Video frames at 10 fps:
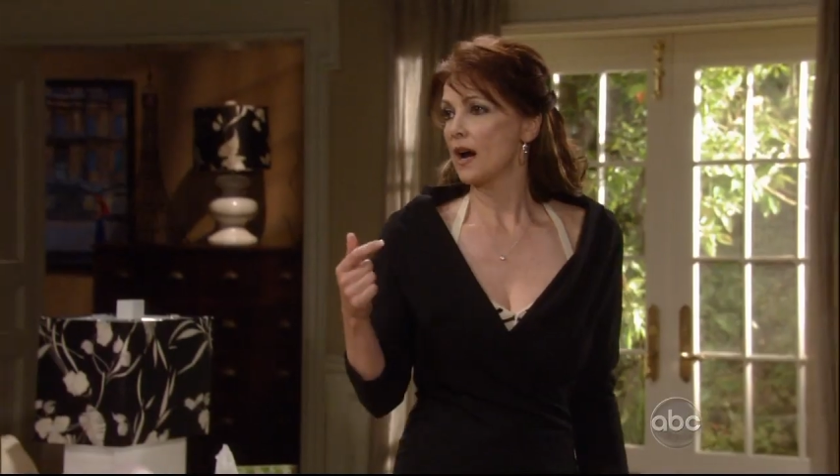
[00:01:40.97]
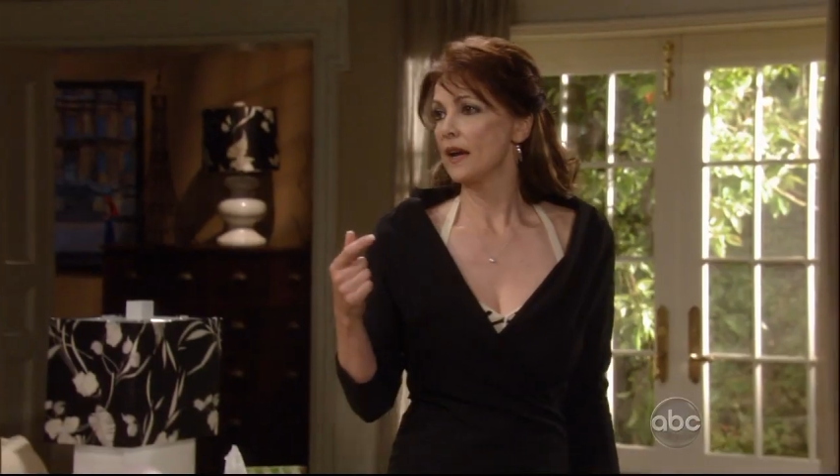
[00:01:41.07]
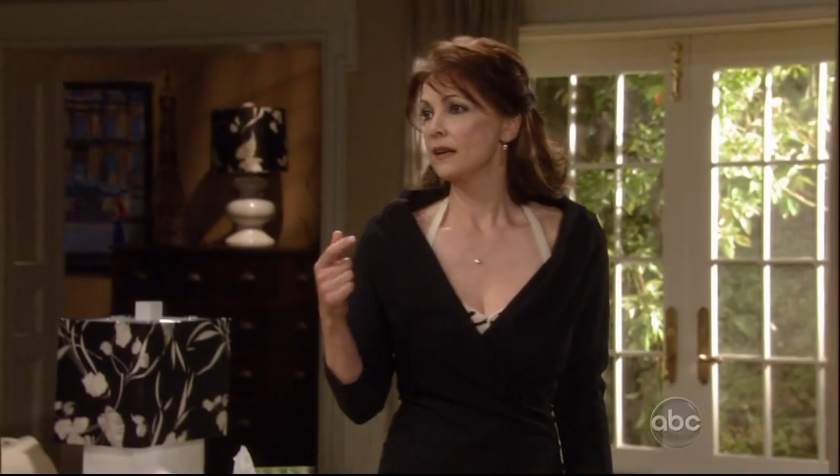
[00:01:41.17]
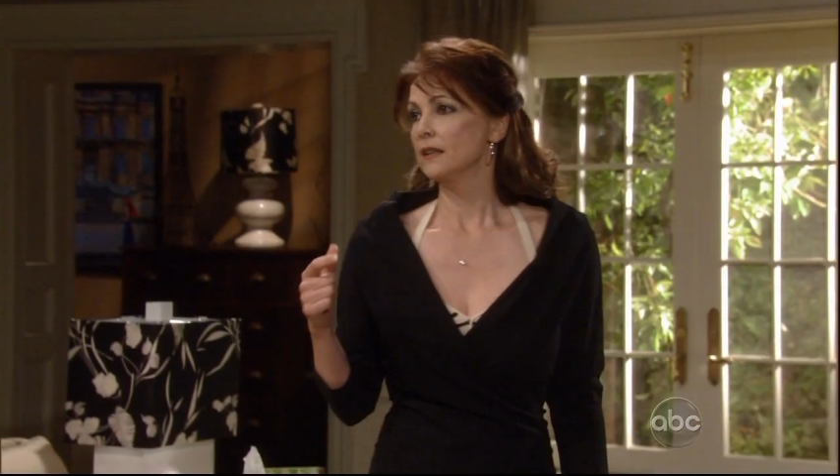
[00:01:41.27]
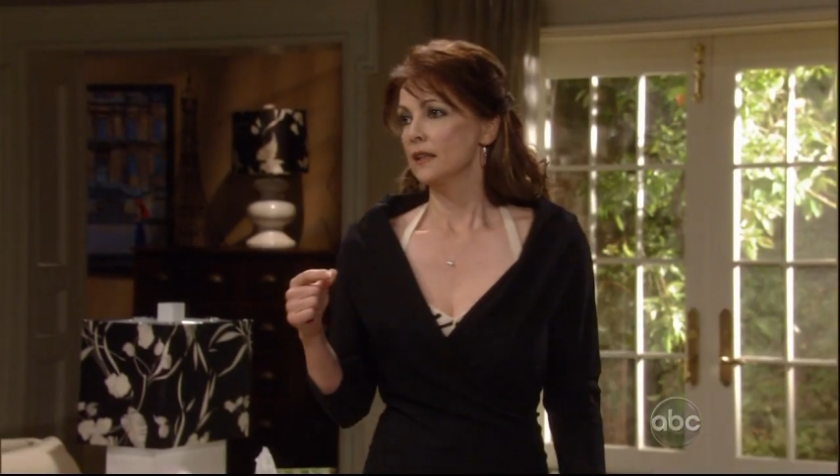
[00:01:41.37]

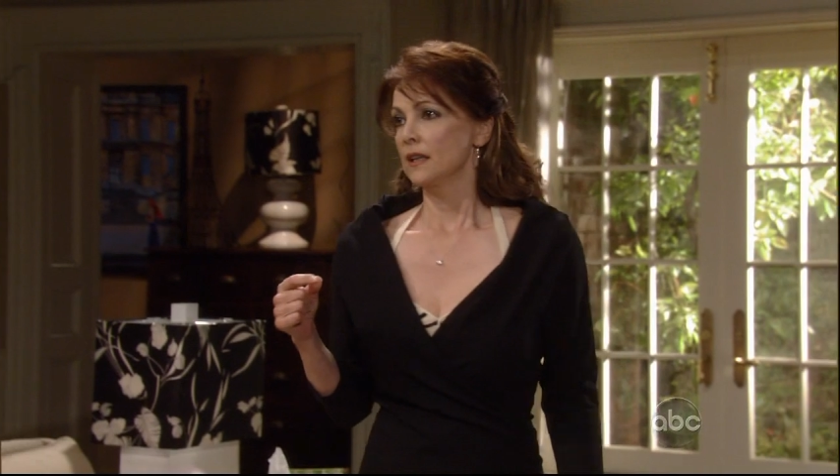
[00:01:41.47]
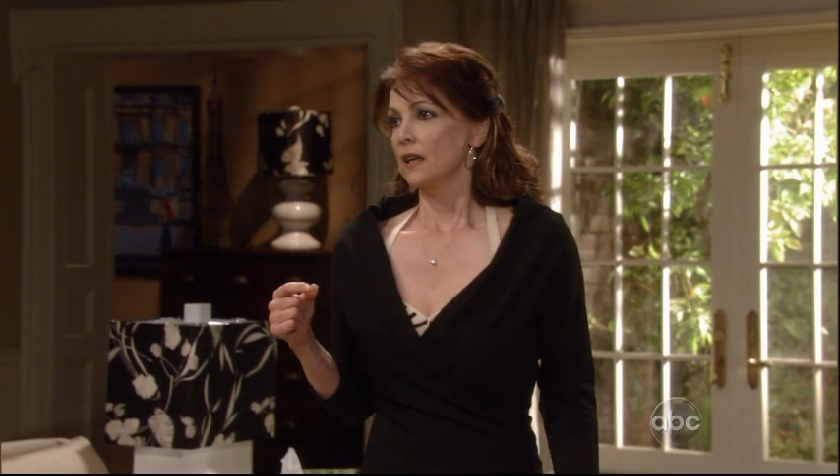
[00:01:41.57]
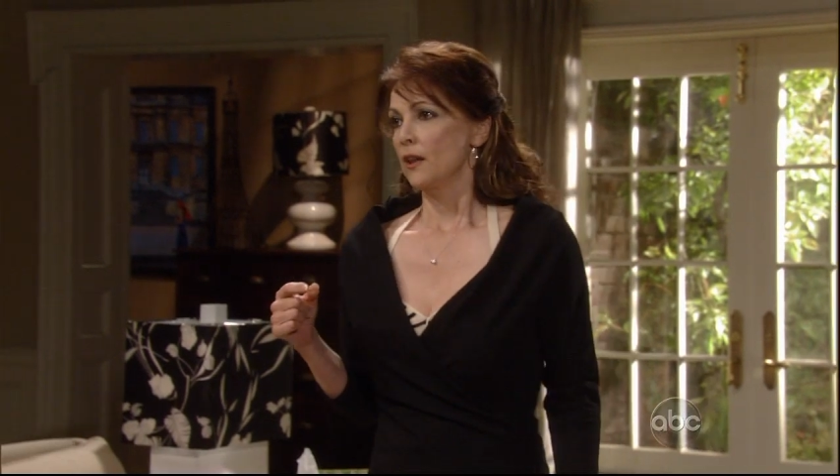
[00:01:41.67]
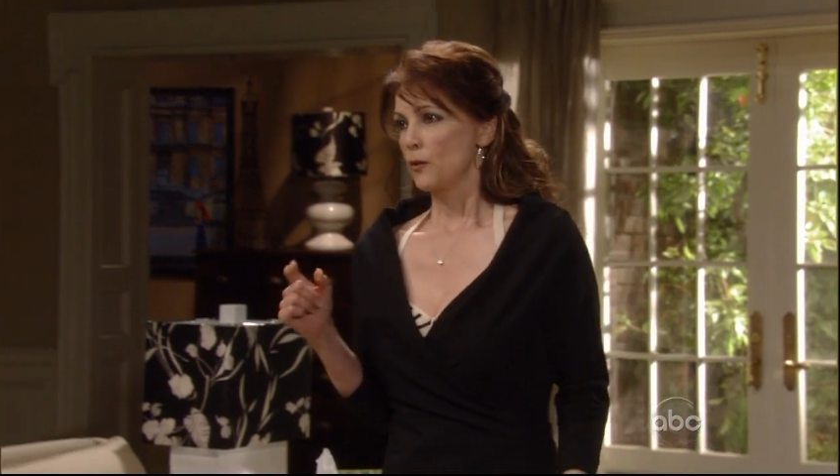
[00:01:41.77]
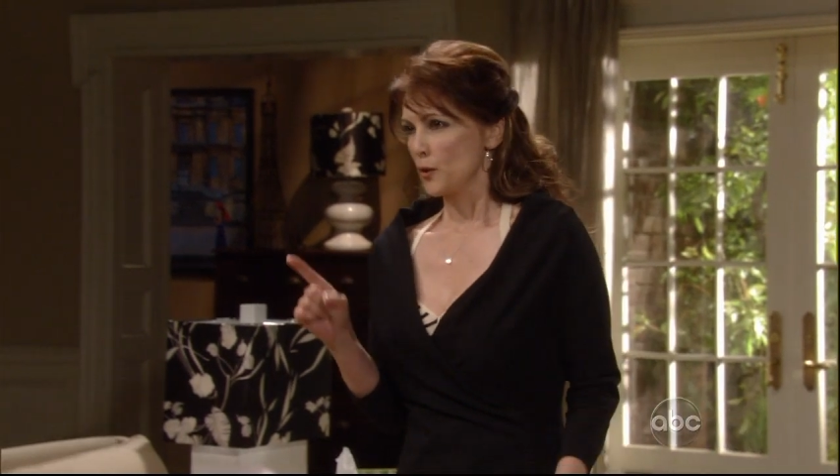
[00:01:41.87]
I
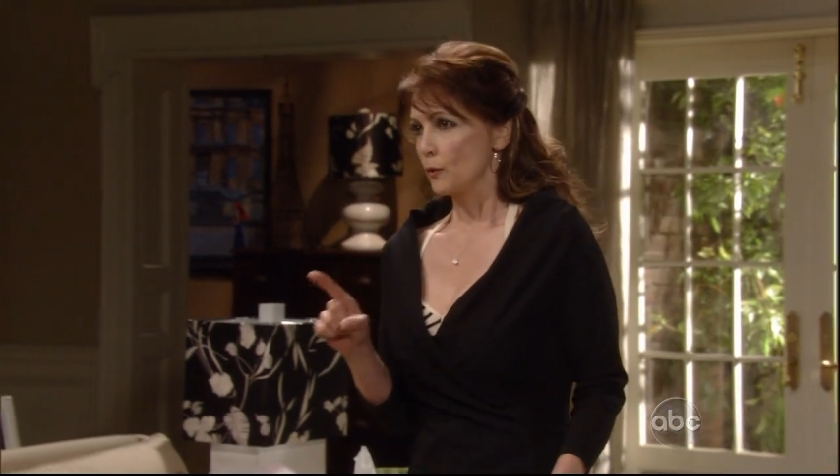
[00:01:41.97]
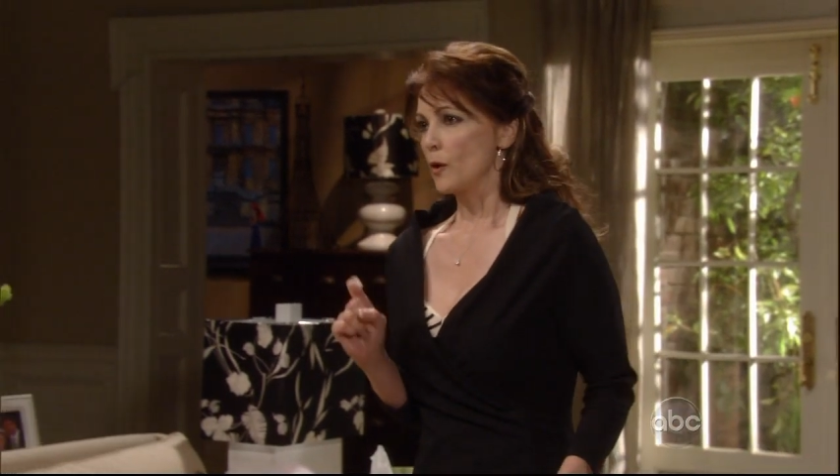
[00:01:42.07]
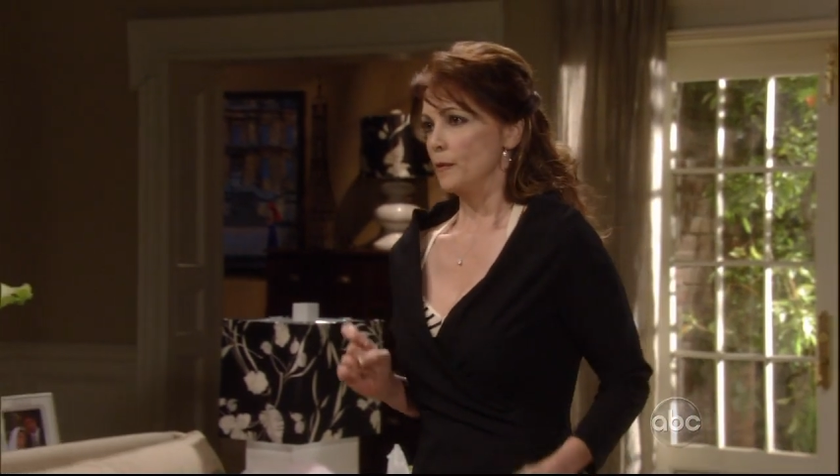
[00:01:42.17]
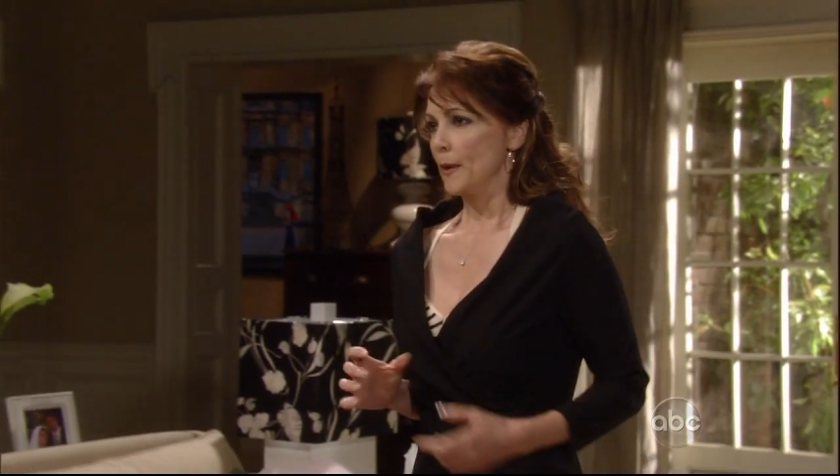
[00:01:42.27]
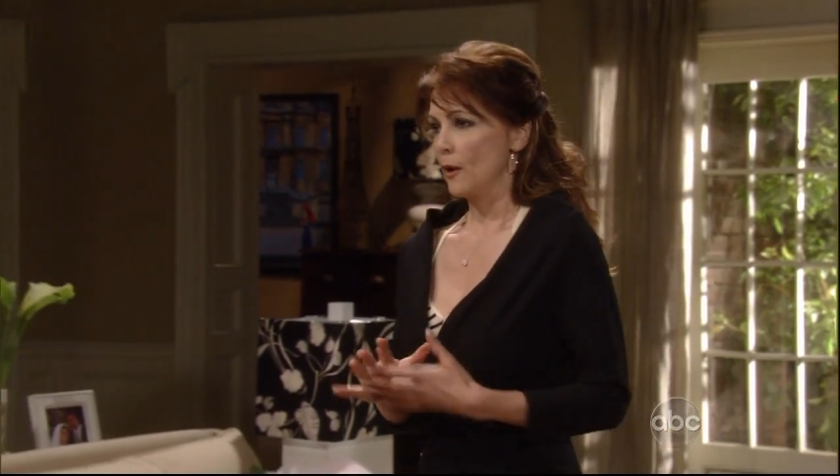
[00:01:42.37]
thought
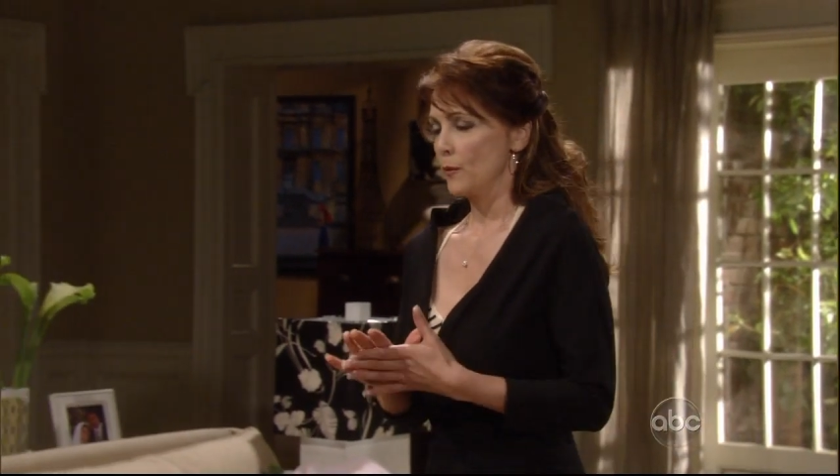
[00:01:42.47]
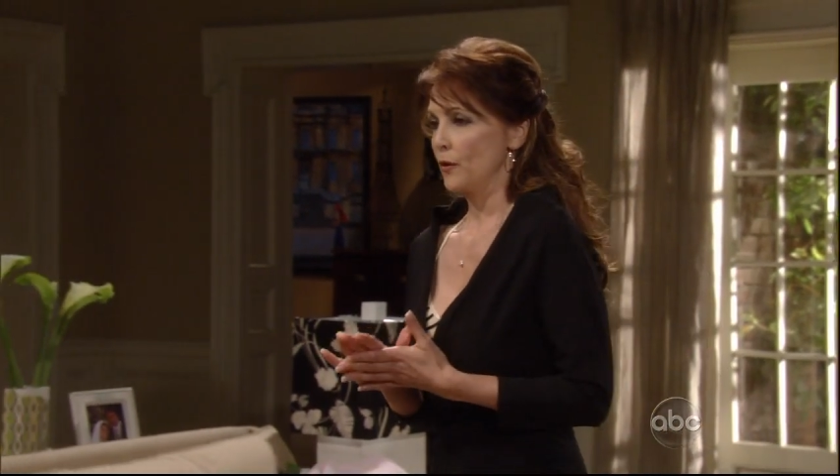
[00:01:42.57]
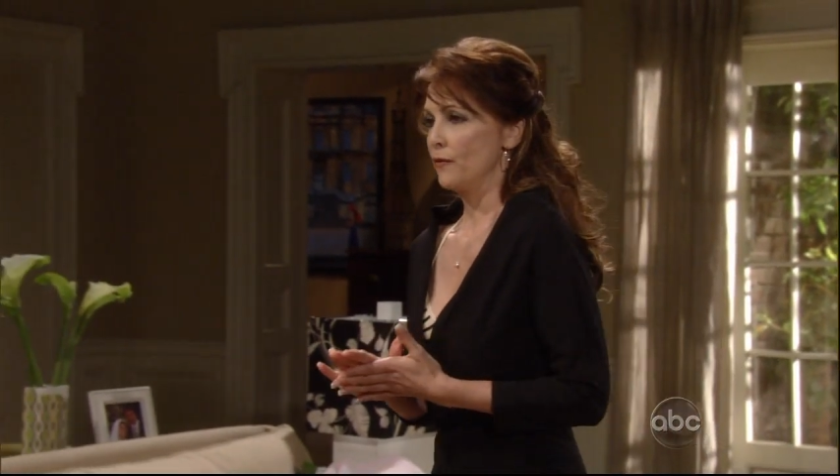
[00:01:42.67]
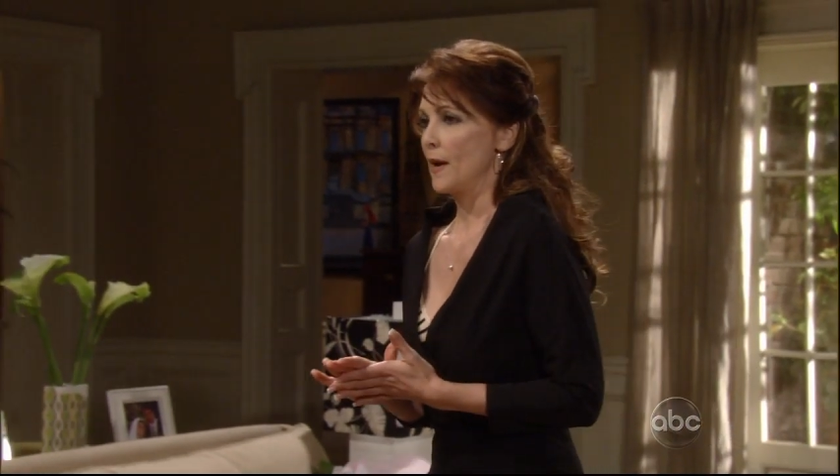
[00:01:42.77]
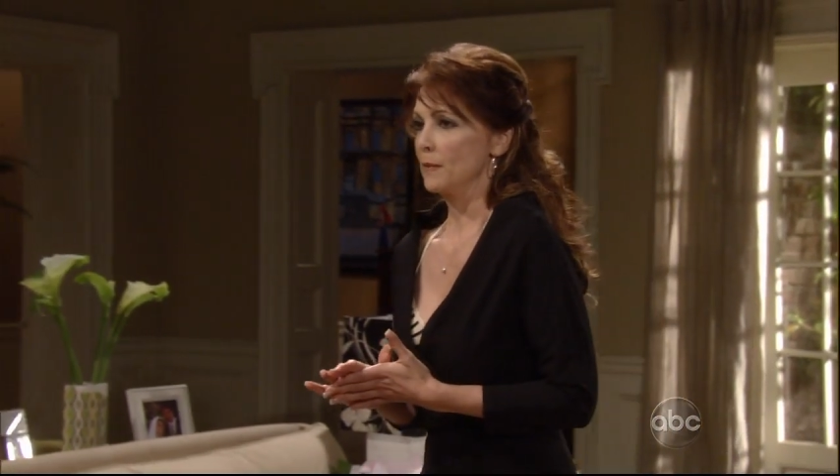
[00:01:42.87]
you'd want to be alone
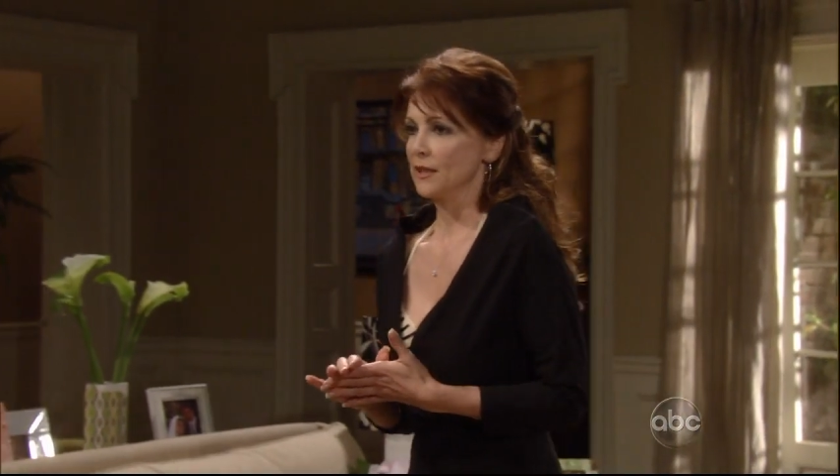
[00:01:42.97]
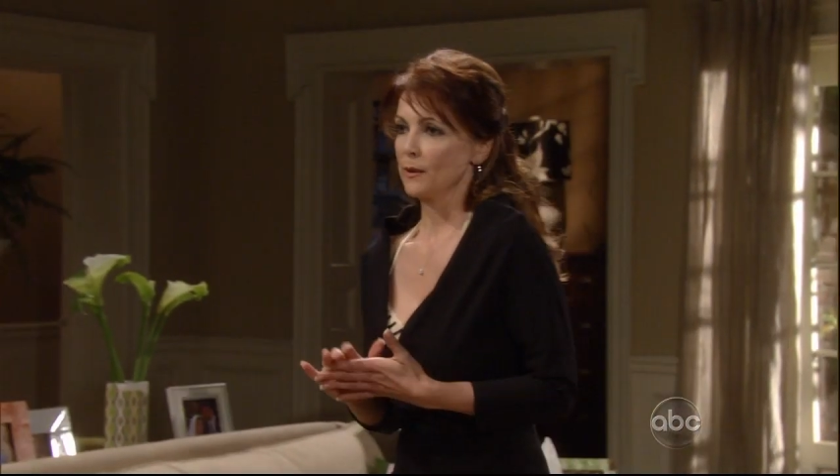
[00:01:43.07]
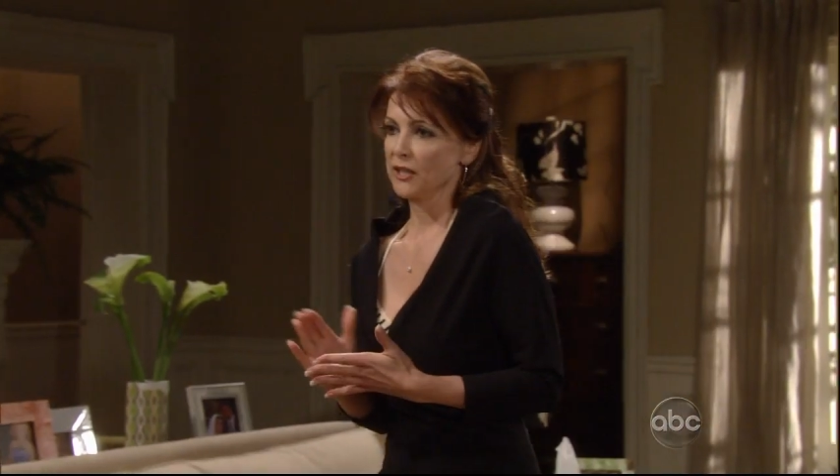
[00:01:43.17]
with your family,